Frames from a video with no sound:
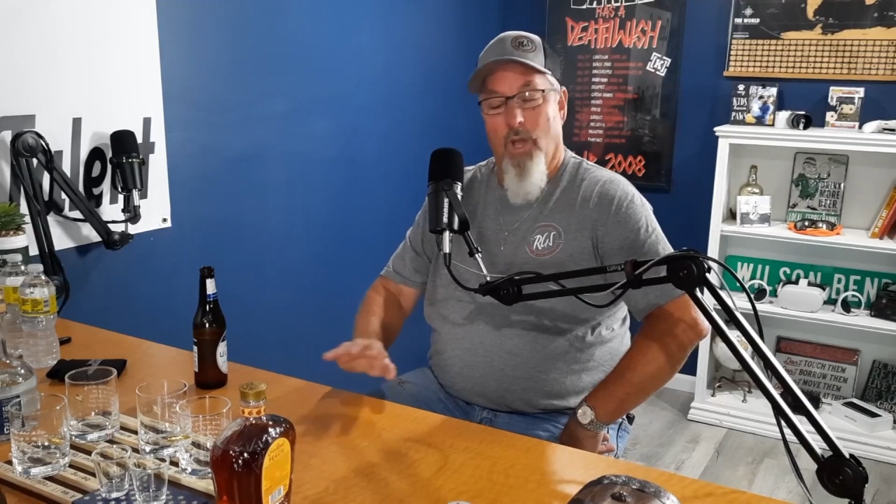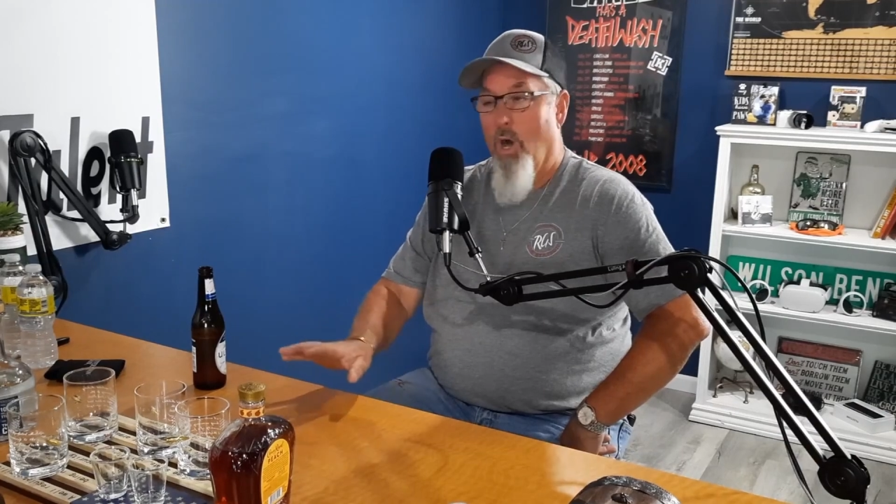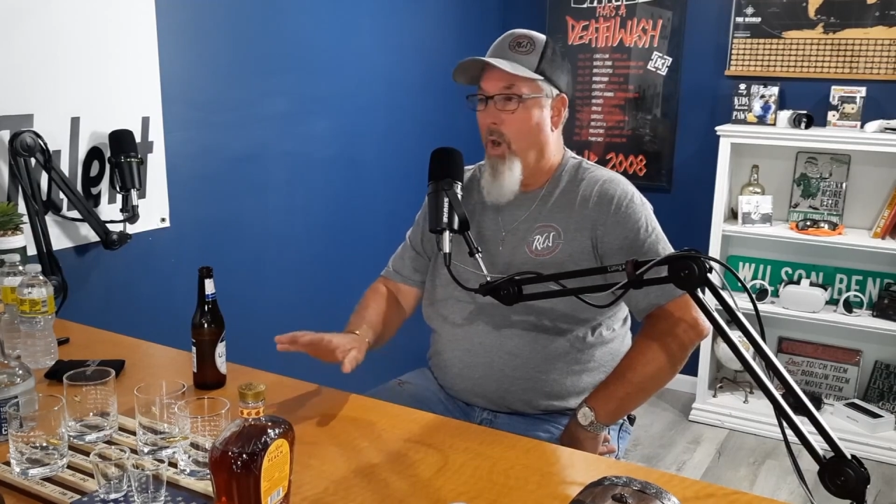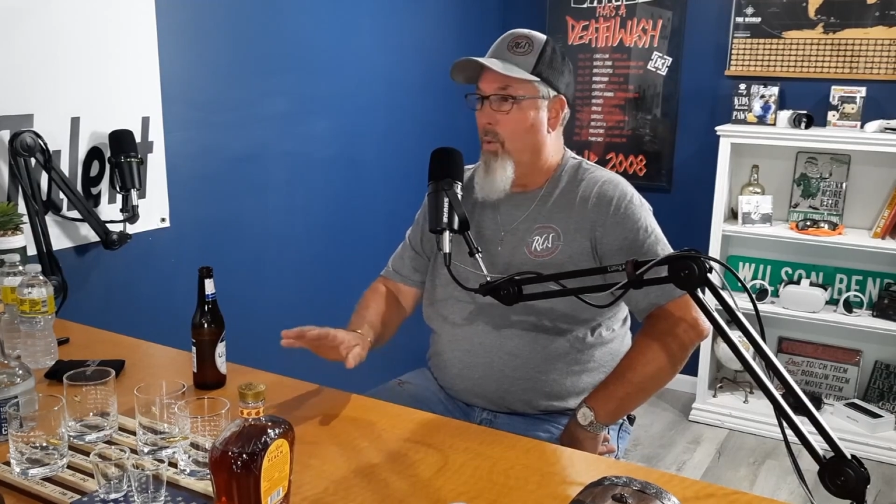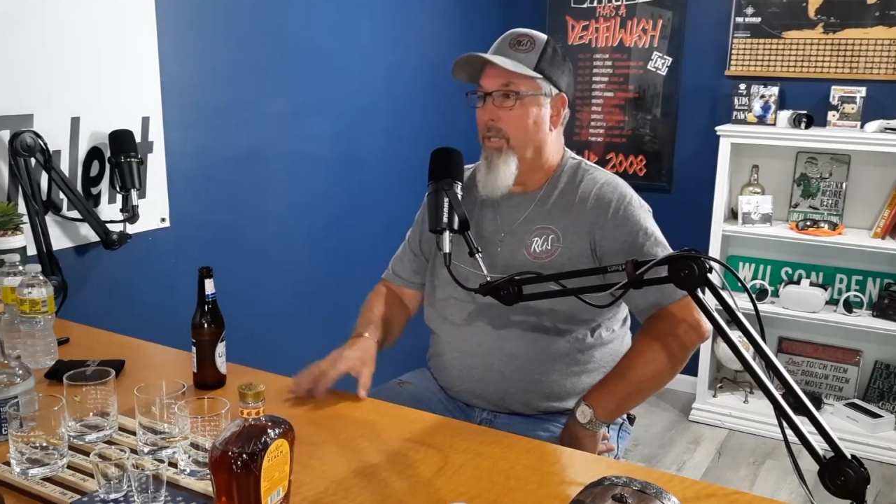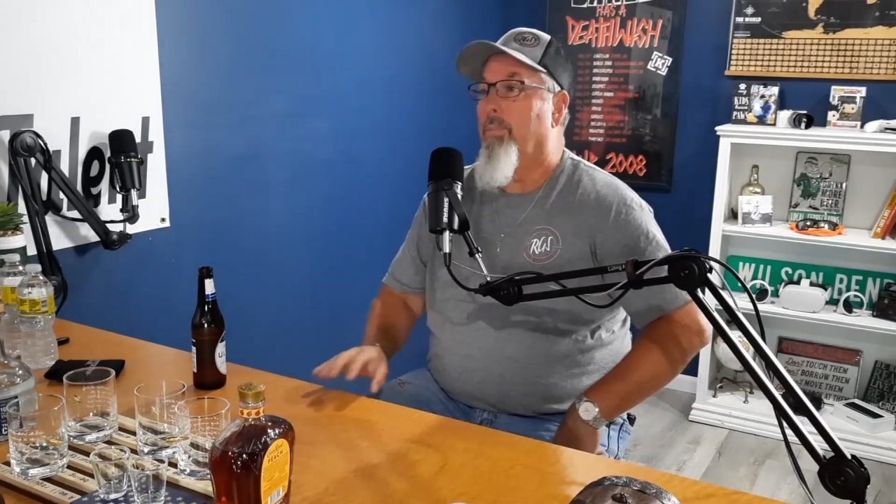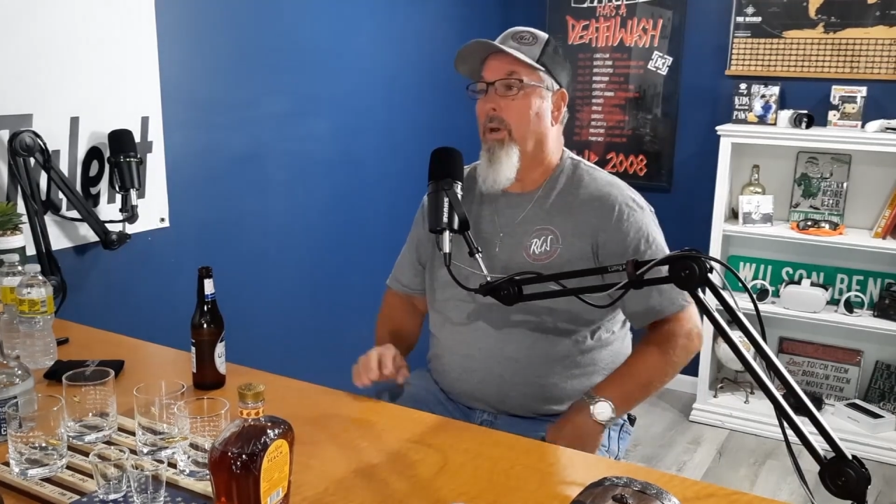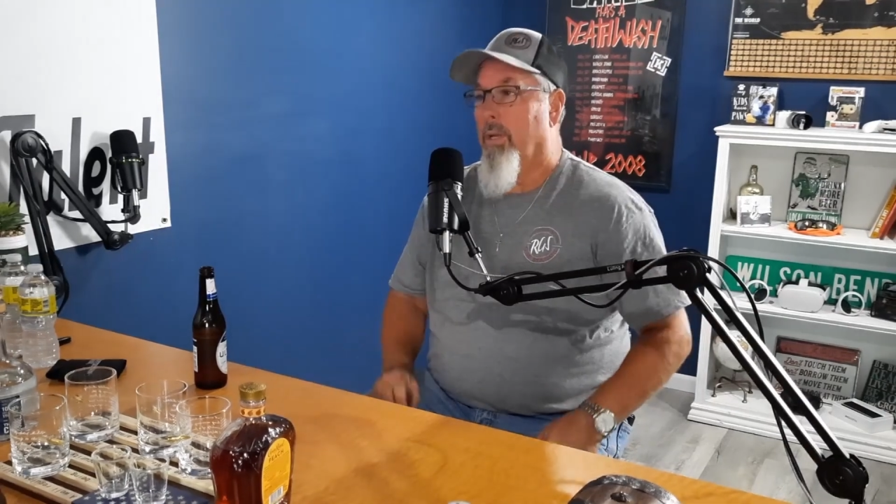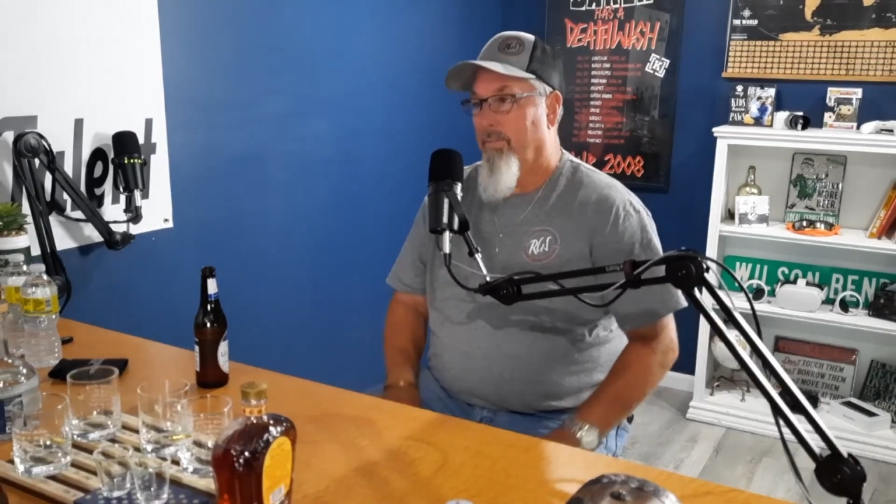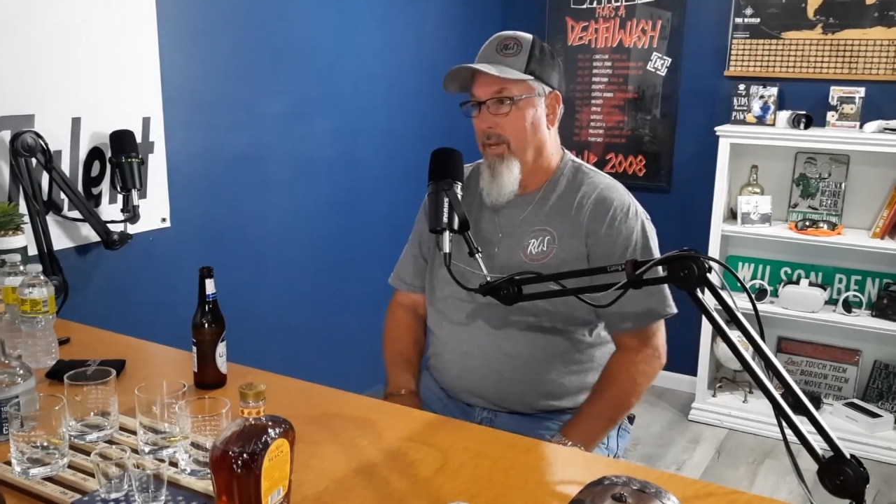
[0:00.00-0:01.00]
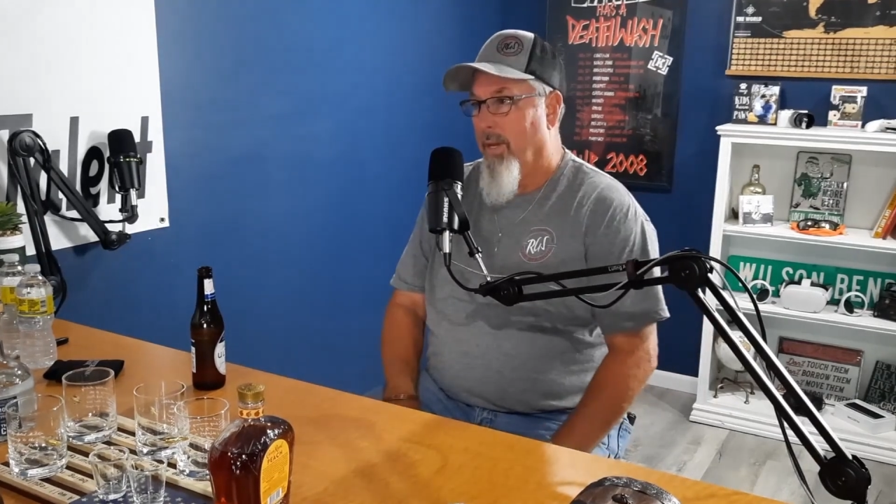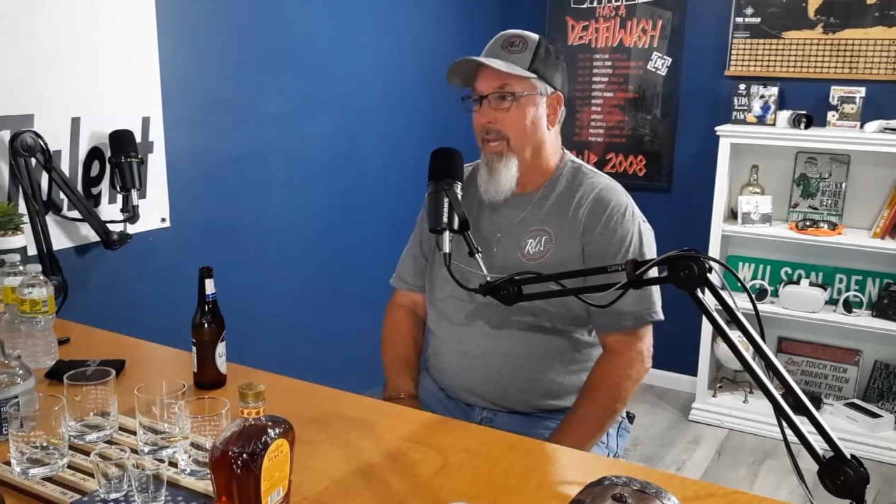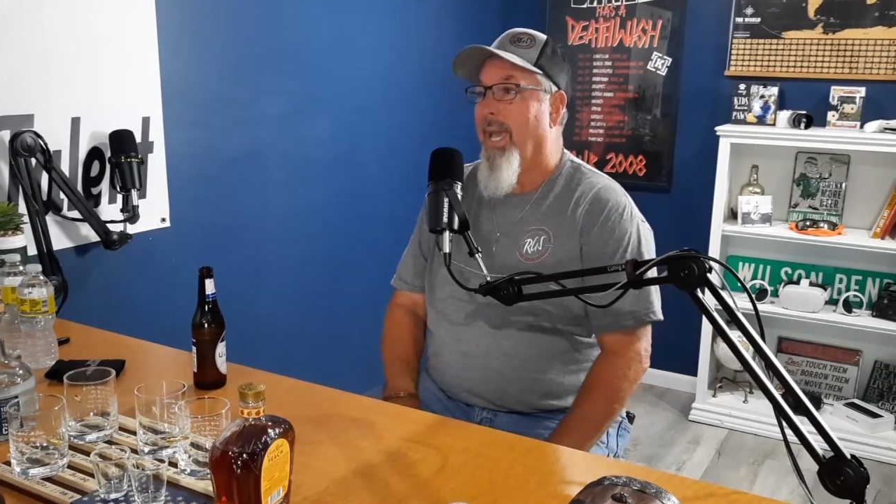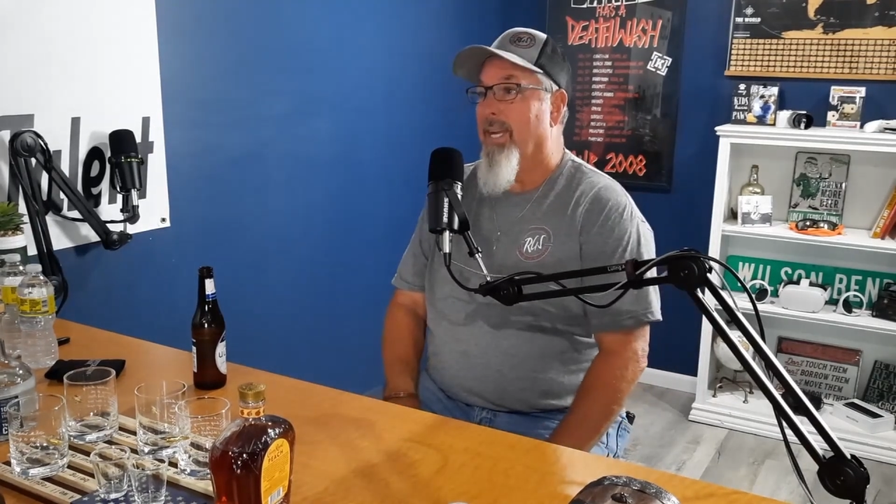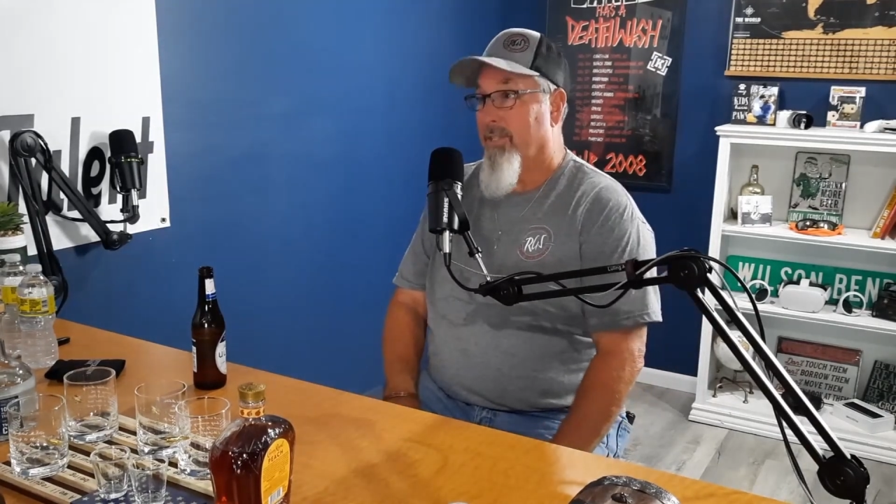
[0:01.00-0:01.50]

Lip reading: always part of a gas